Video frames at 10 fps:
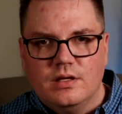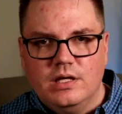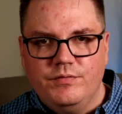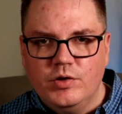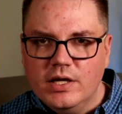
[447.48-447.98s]

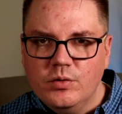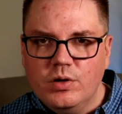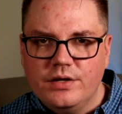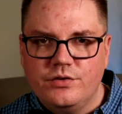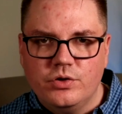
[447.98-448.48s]
If you like what
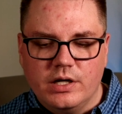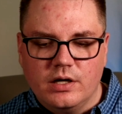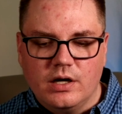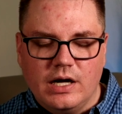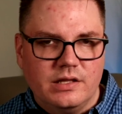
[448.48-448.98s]
I do
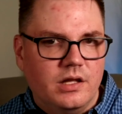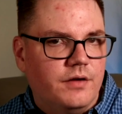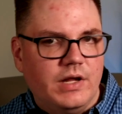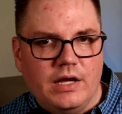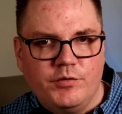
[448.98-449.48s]
here, I'd
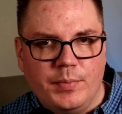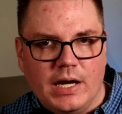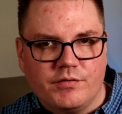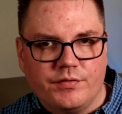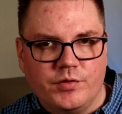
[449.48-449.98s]
love to have you
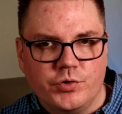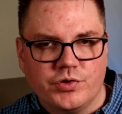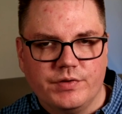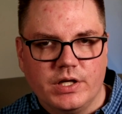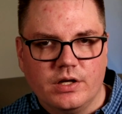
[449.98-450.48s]
back for
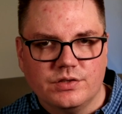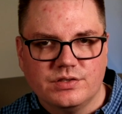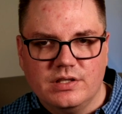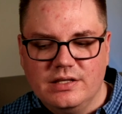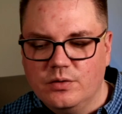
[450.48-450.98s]
future
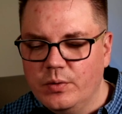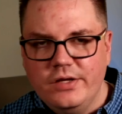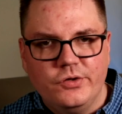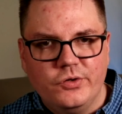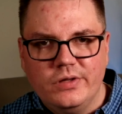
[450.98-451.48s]
videos. And the way
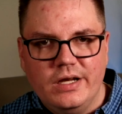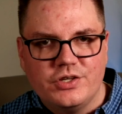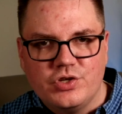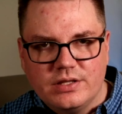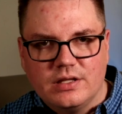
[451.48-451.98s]
you do that
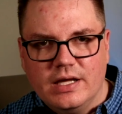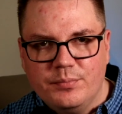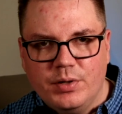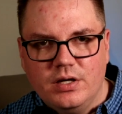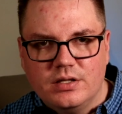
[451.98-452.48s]
is you hit the
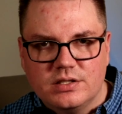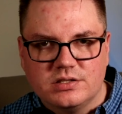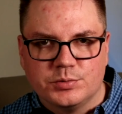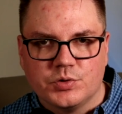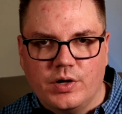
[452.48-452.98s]
like button and the
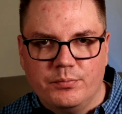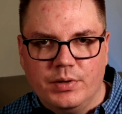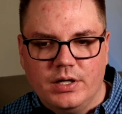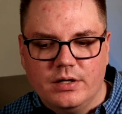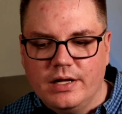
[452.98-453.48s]
subscribe
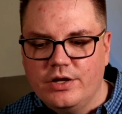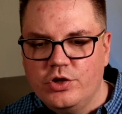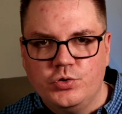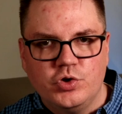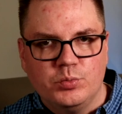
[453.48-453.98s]
button, and
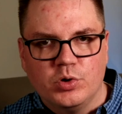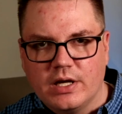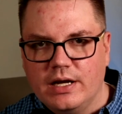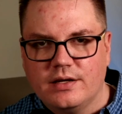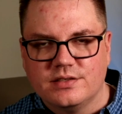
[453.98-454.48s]
YouTube will
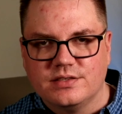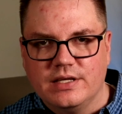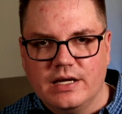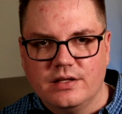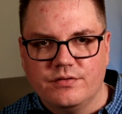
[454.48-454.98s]
connect us
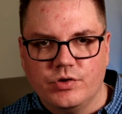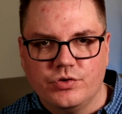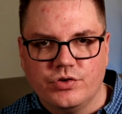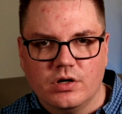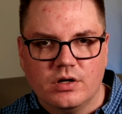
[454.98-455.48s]
again in the
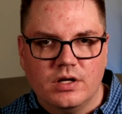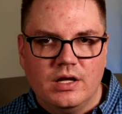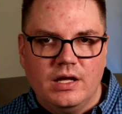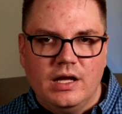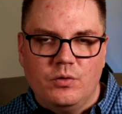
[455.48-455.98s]
future.
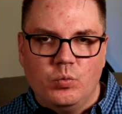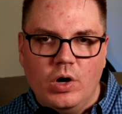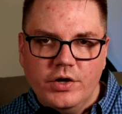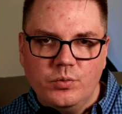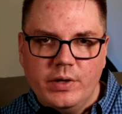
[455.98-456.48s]
And
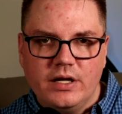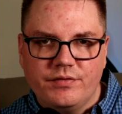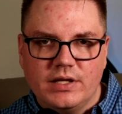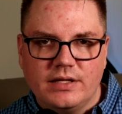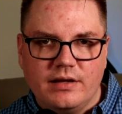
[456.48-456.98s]
while you're waiting
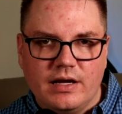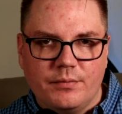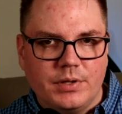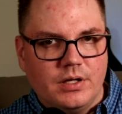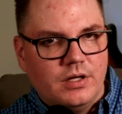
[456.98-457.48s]
for that to
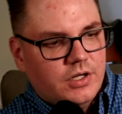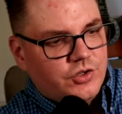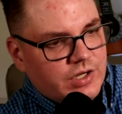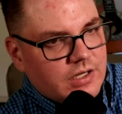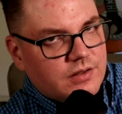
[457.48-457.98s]
happen,
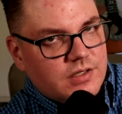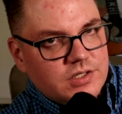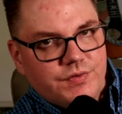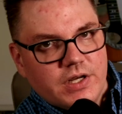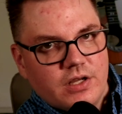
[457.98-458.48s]
check out
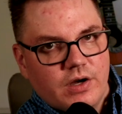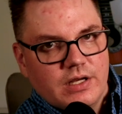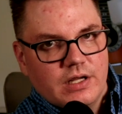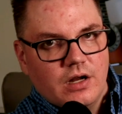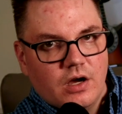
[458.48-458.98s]
this video I
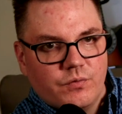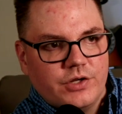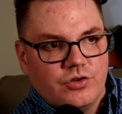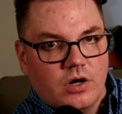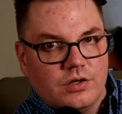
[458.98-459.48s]
did on
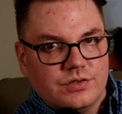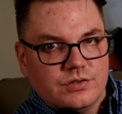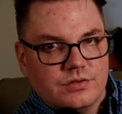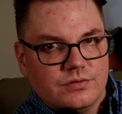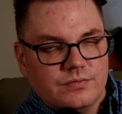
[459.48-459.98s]
Ray Charles.